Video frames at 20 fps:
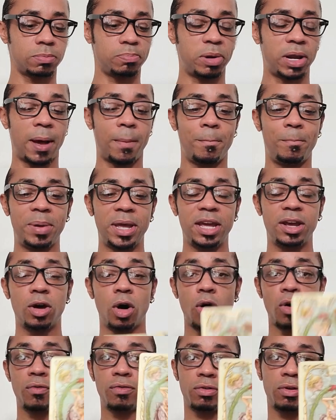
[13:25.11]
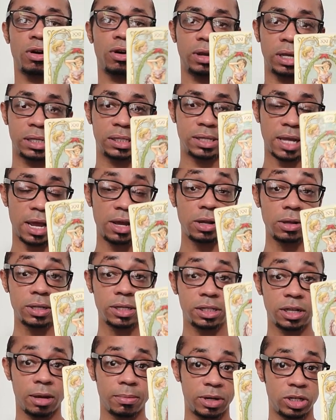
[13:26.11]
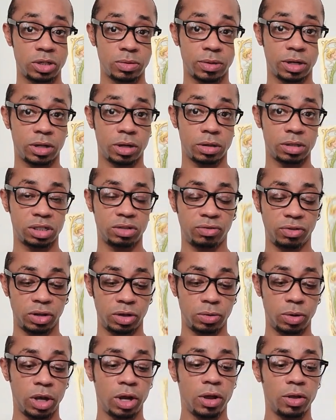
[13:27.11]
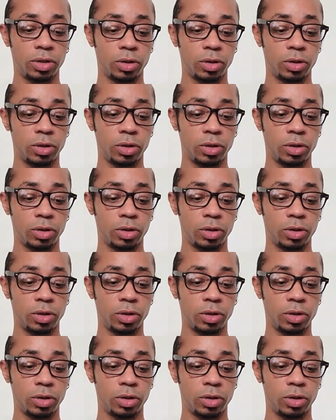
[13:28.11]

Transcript: but a big overarching cycle is coming to a close for you,